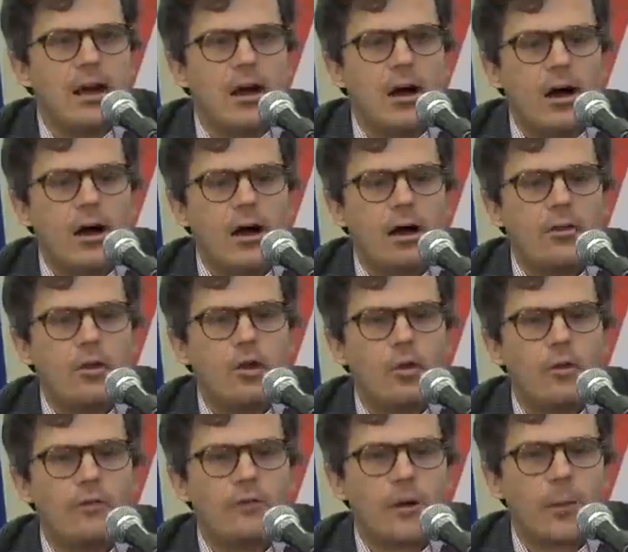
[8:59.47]
The
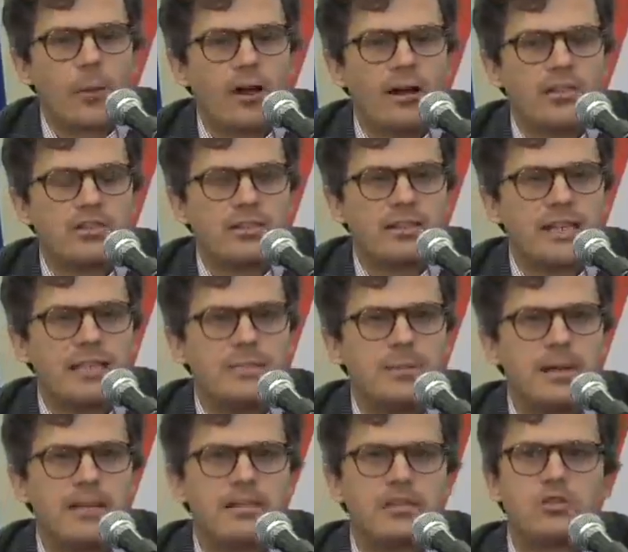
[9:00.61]
goal of our project has
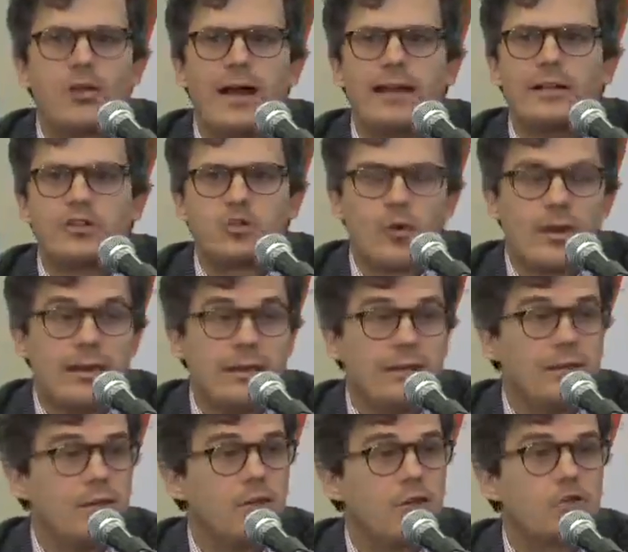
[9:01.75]
been to try to
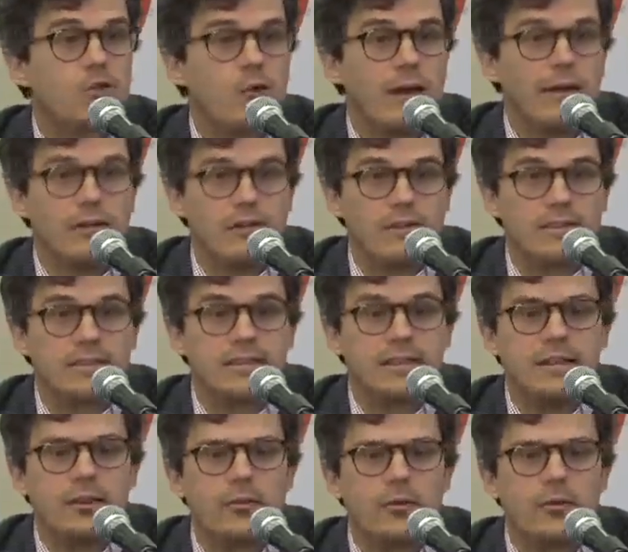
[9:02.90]
train the trainers. In other